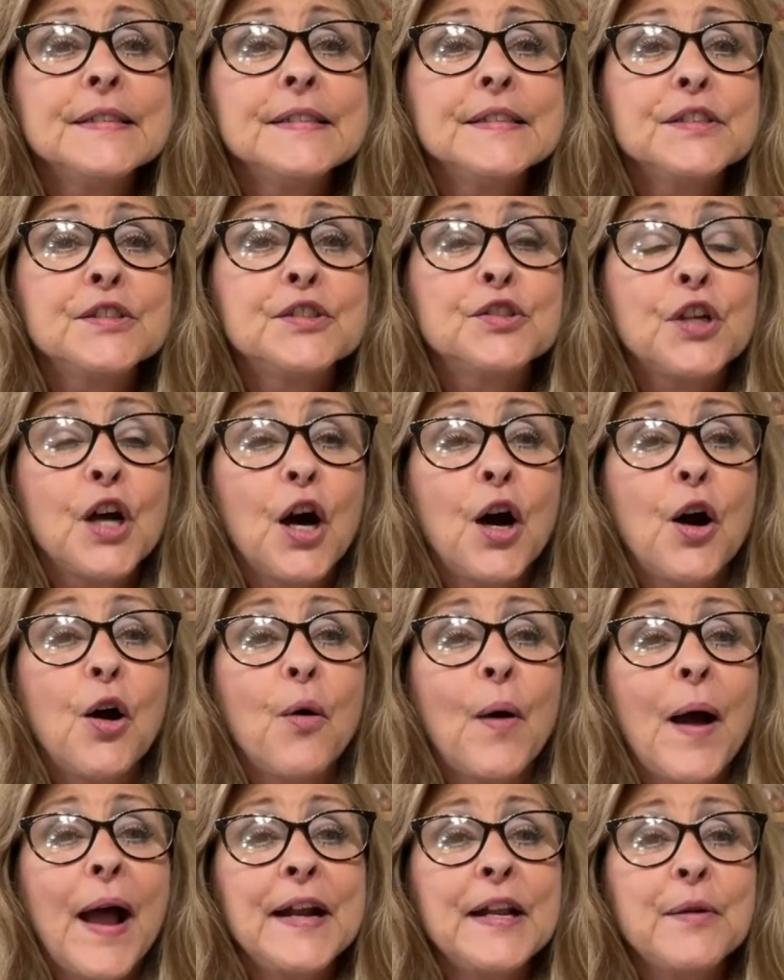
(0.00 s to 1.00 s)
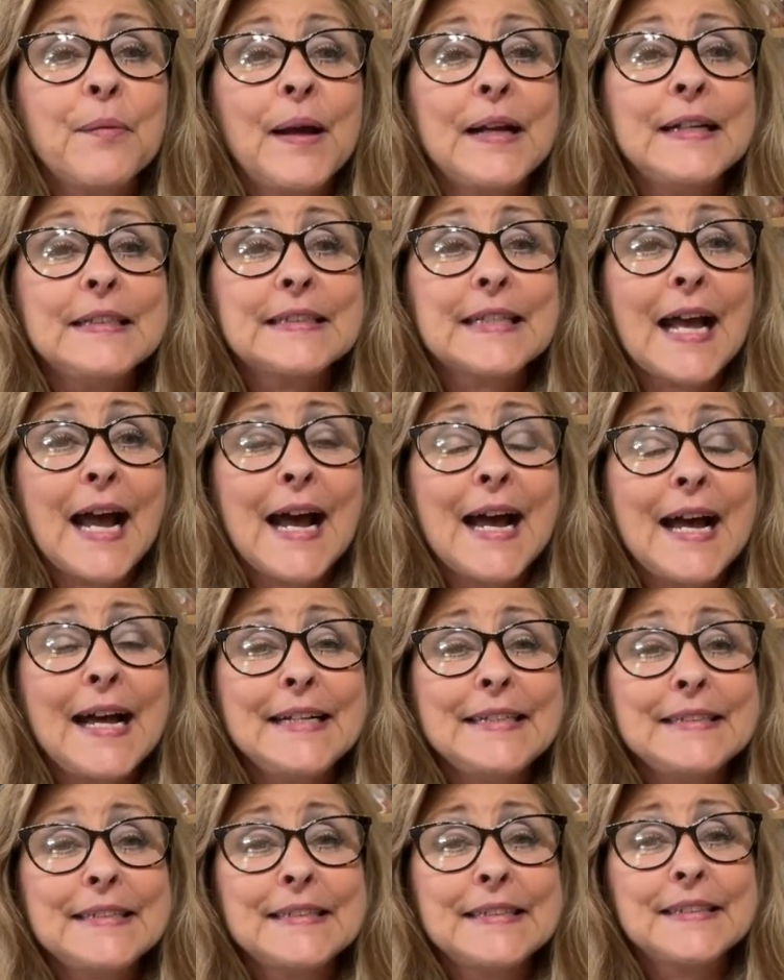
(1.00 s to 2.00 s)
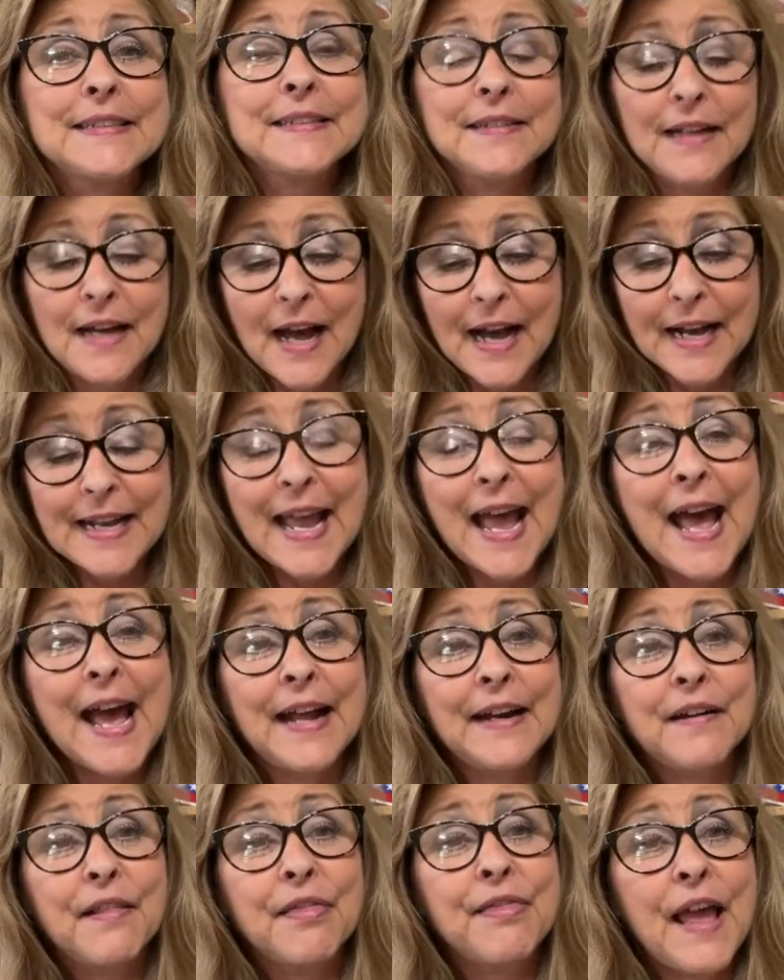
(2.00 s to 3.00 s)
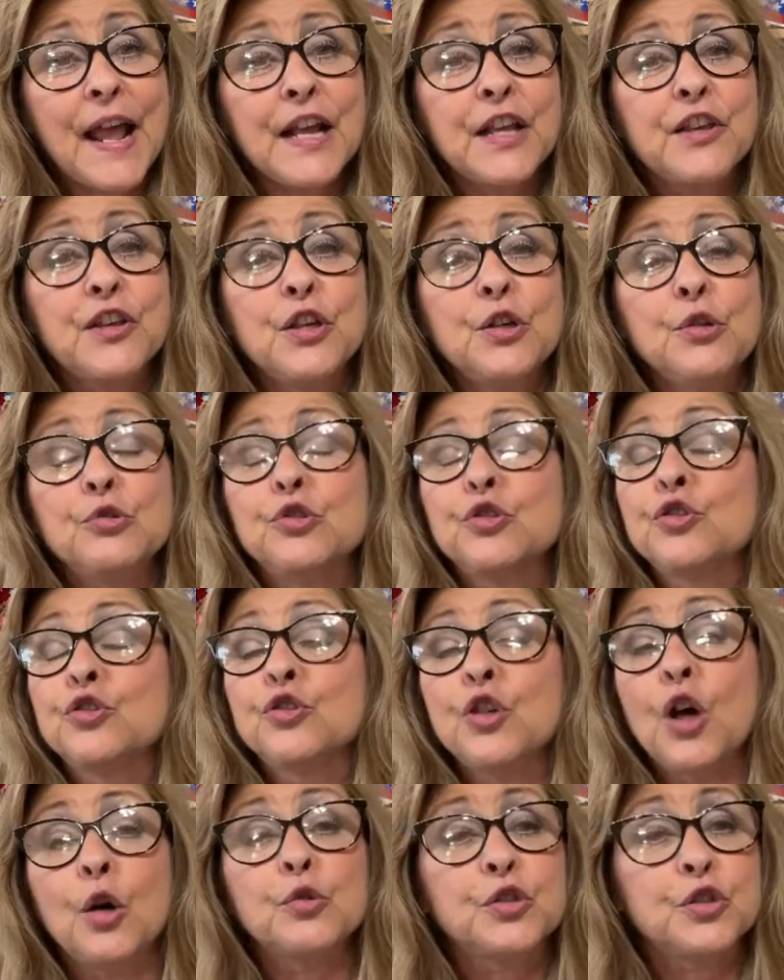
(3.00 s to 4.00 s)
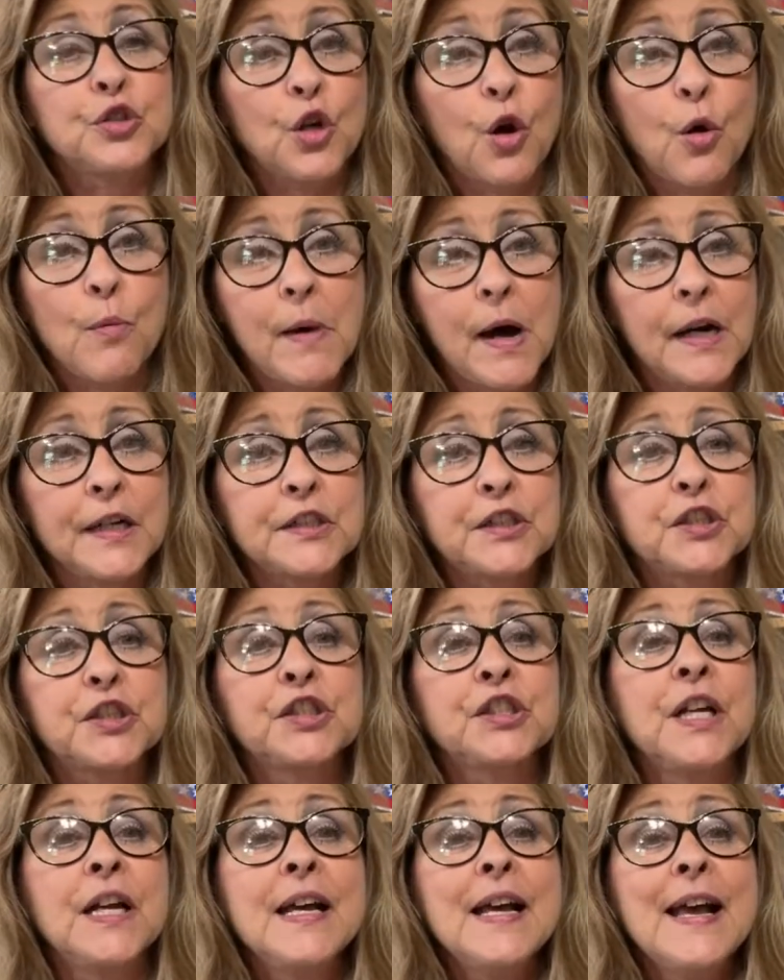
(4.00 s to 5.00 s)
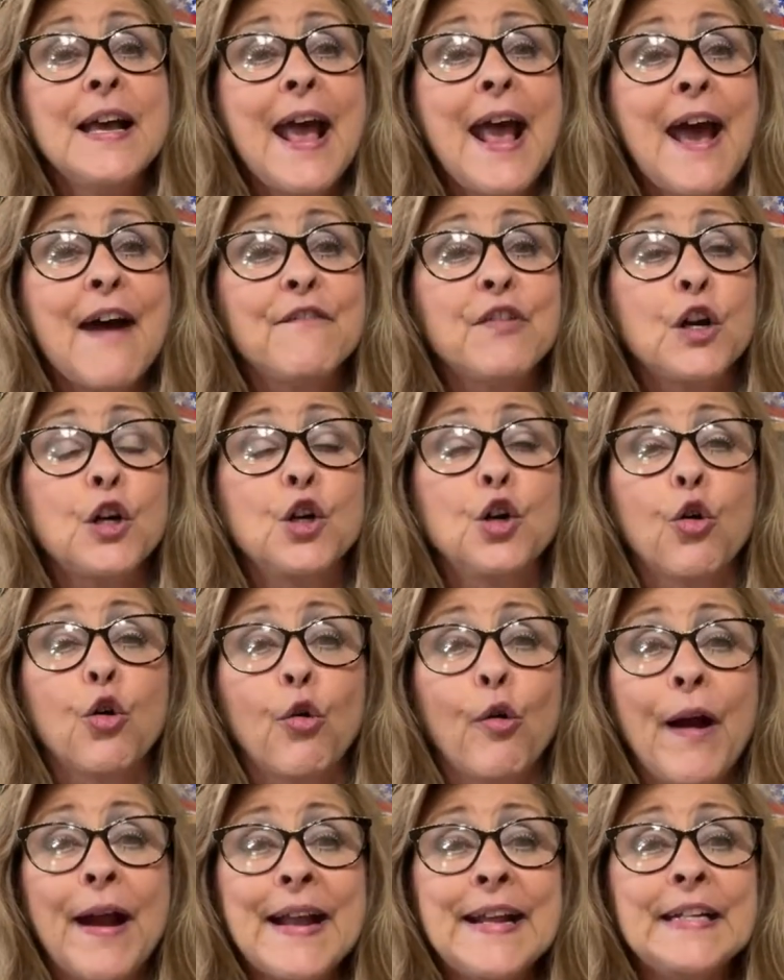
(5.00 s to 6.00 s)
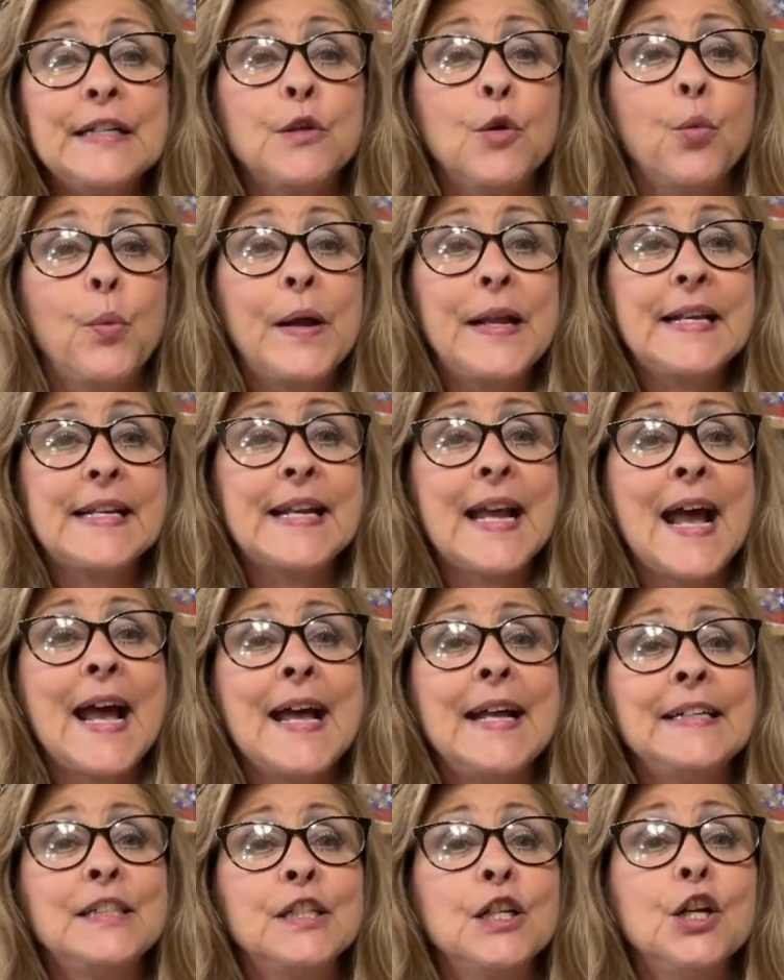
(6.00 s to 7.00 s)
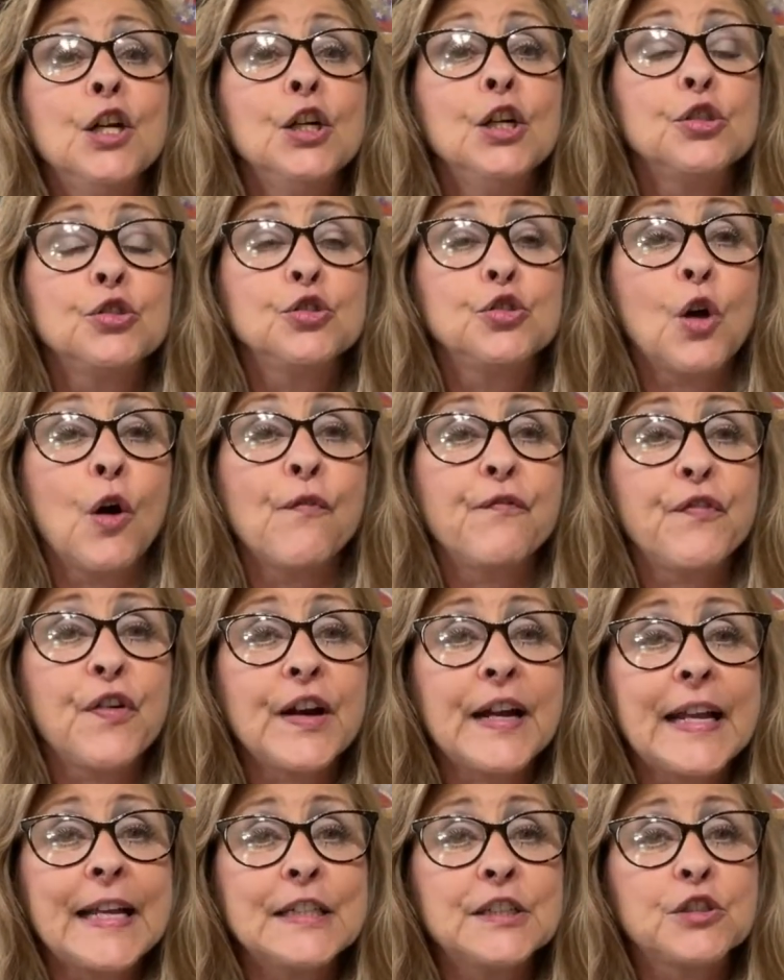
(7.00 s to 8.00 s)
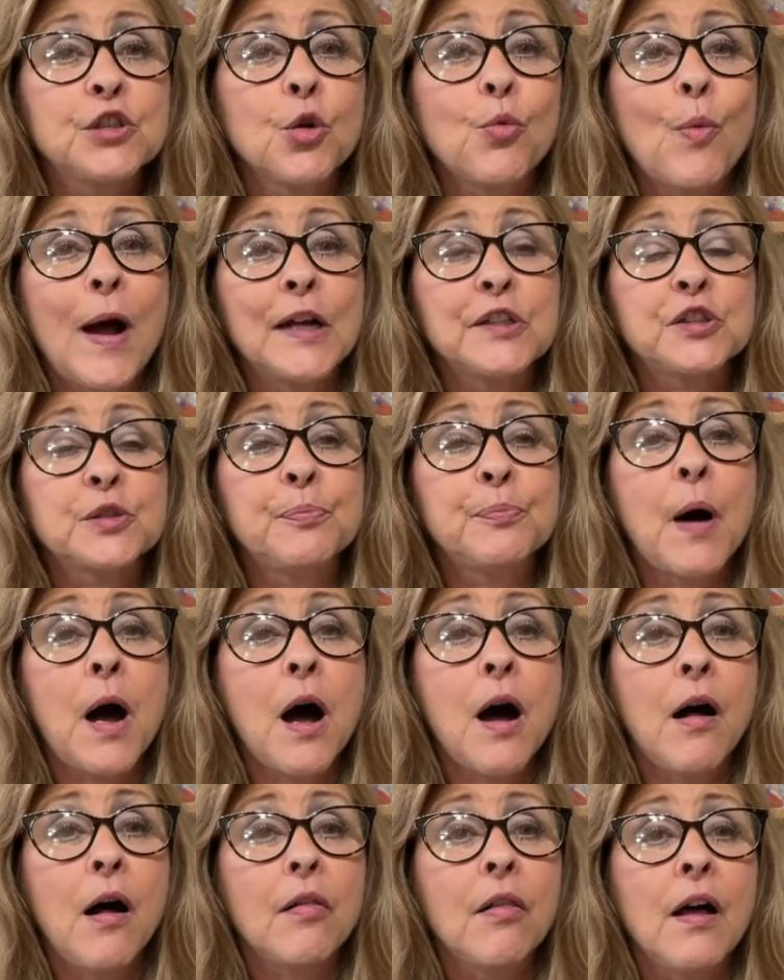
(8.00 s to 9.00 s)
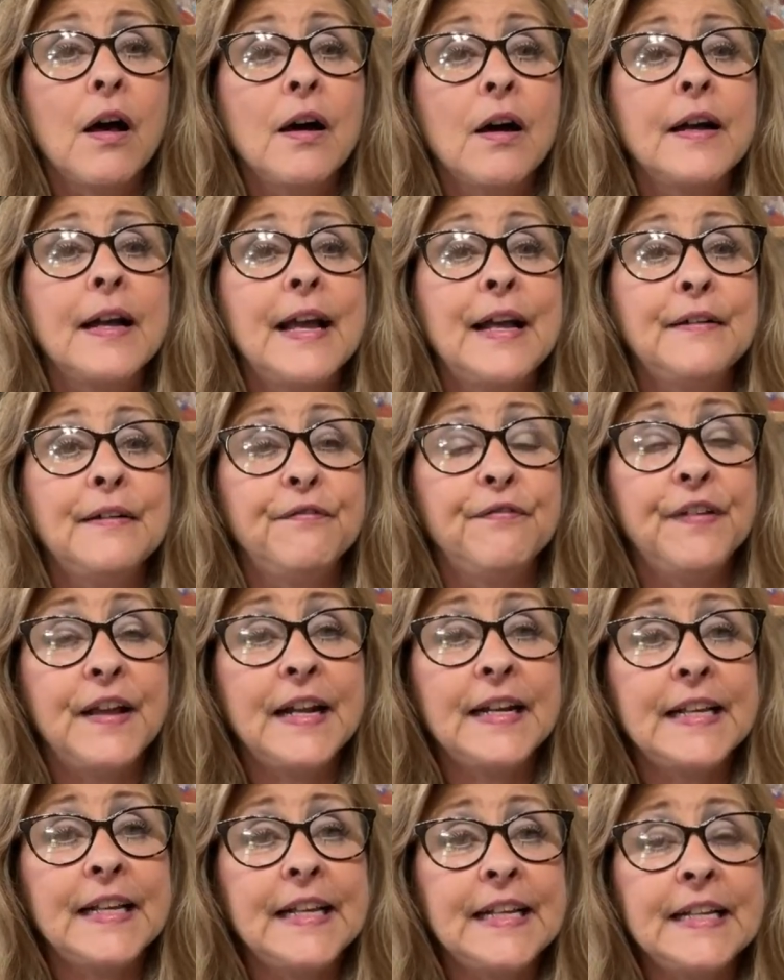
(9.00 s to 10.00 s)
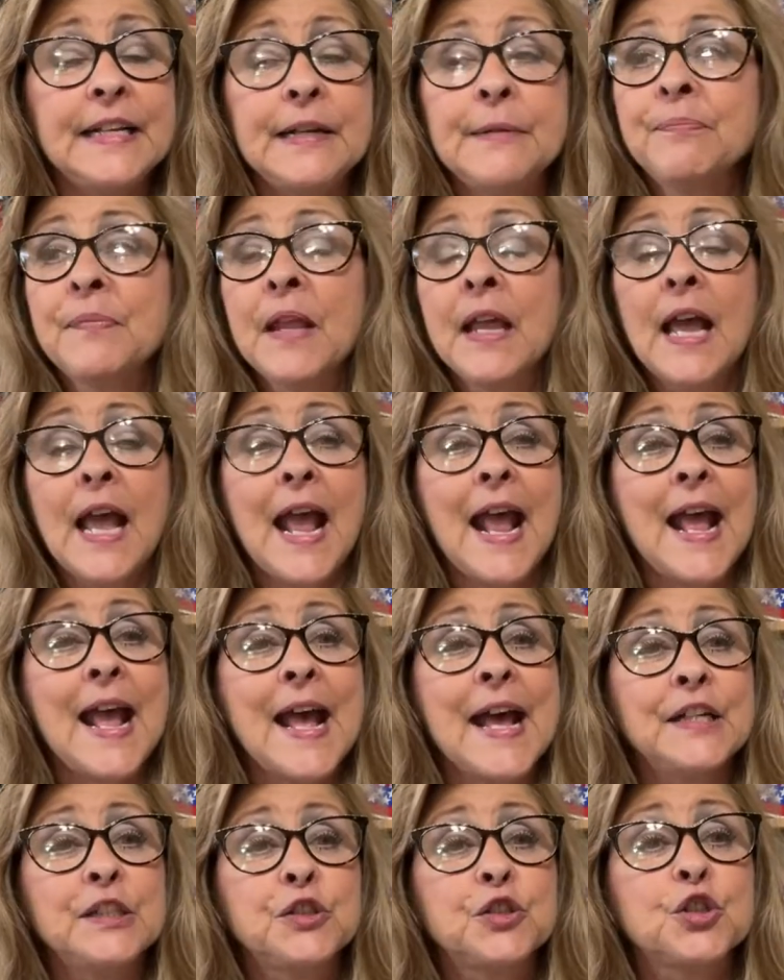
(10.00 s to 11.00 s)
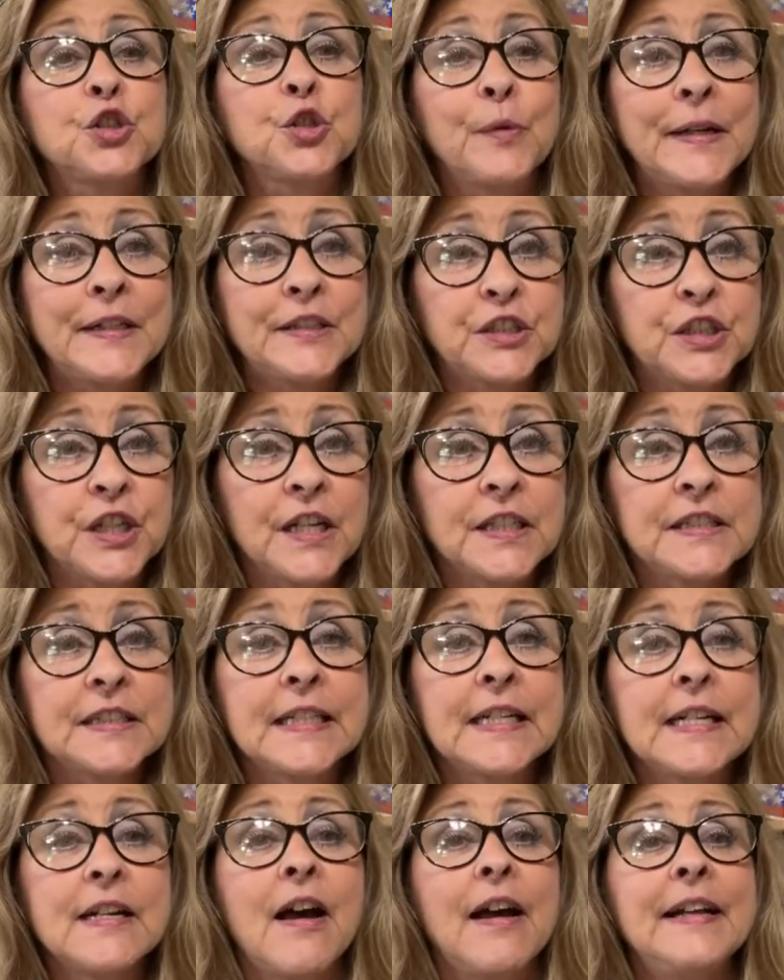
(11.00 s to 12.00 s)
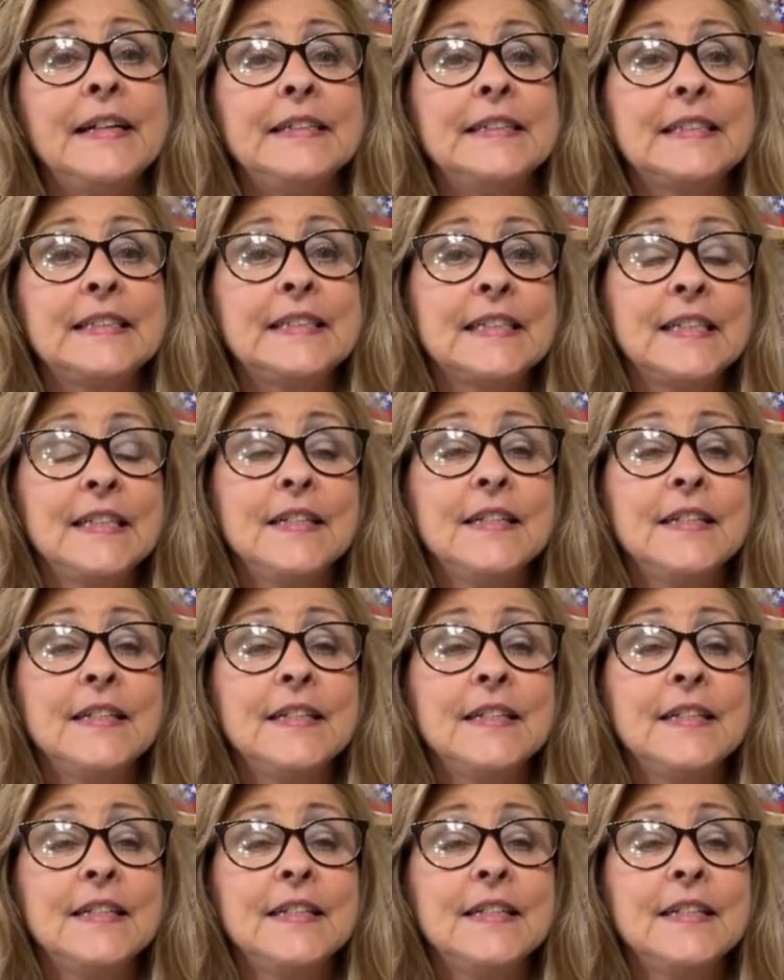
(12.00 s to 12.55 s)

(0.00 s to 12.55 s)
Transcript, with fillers: so anyways, guys, again, thank you so, so much. Have a great weekend. Don't forget to watch Paula and Vinny and Trisha tonight.